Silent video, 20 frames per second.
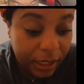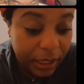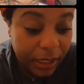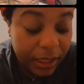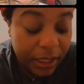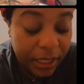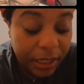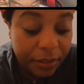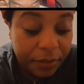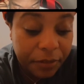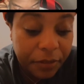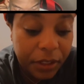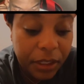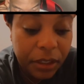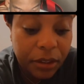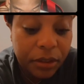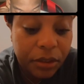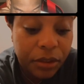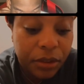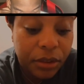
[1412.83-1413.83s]
They
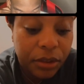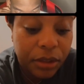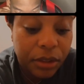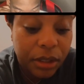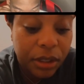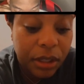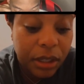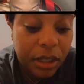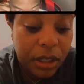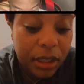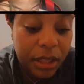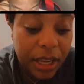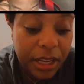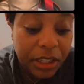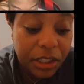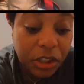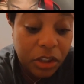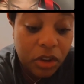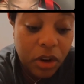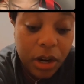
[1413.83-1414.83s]
feel like
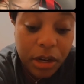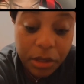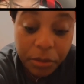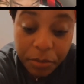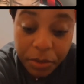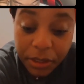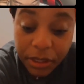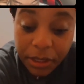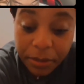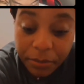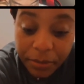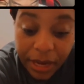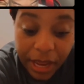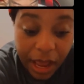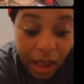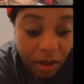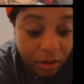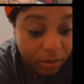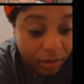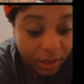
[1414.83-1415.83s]
she's trying to put them
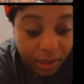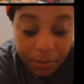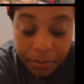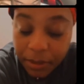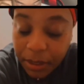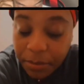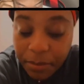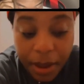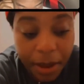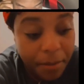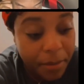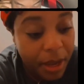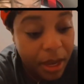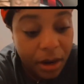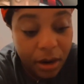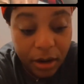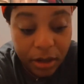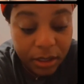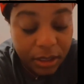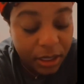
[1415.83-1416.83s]
down simply by being
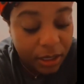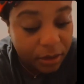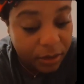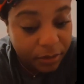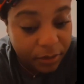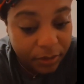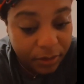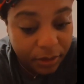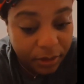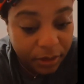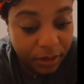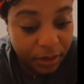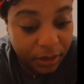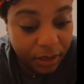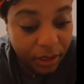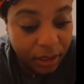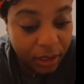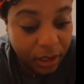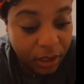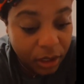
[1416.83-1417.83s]
herself.
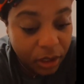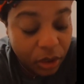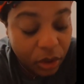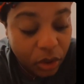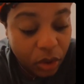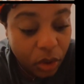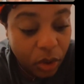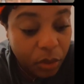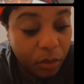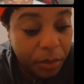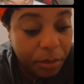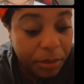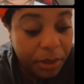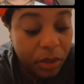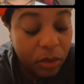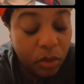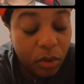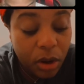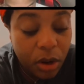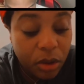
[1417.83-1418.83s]
So a woman
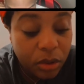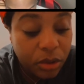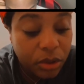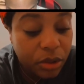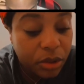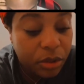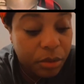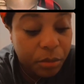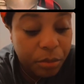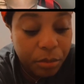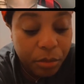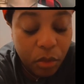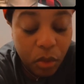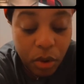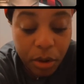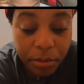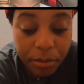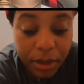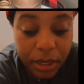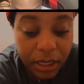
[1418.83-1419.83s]
who owns
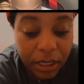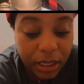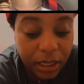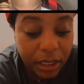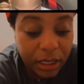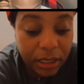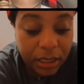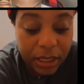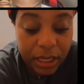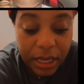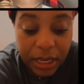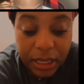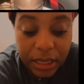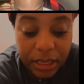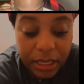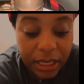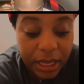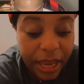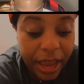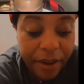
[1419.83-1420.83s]
more money than
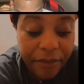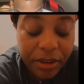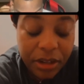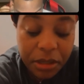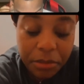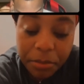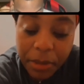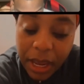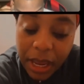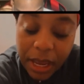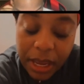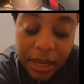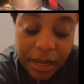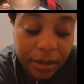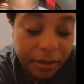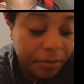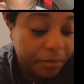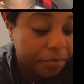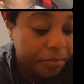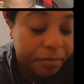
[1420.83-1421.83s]
the average
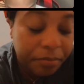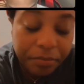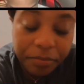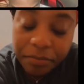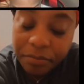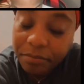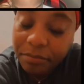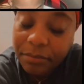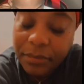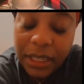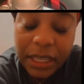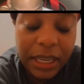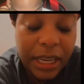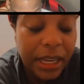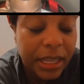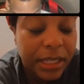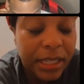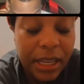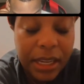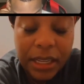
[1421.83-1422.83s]
man, they
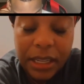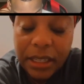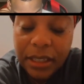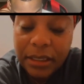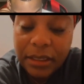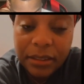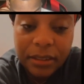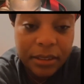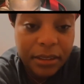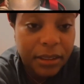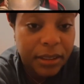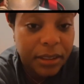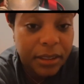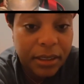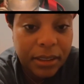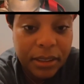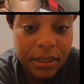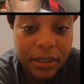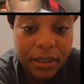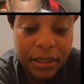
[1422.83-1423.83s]
can't take it.
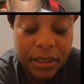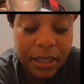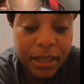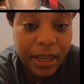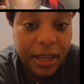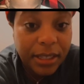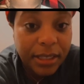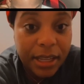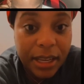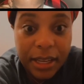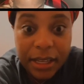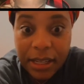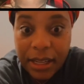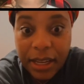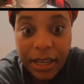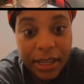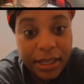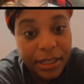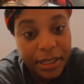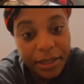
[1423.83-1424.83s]
They can't take it, they
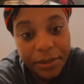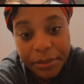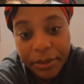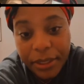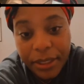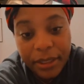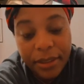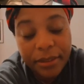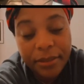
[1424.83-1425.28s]
can't deal with it.